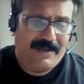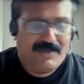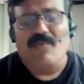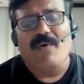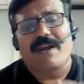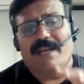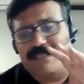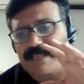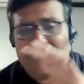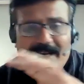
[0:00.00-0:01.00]
So what
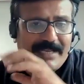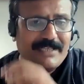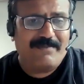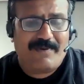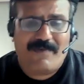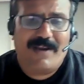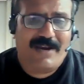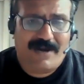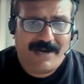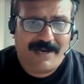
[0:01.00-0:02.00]
exactly his profile
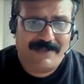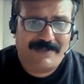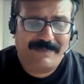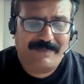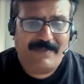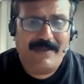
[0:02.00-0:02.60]
contains.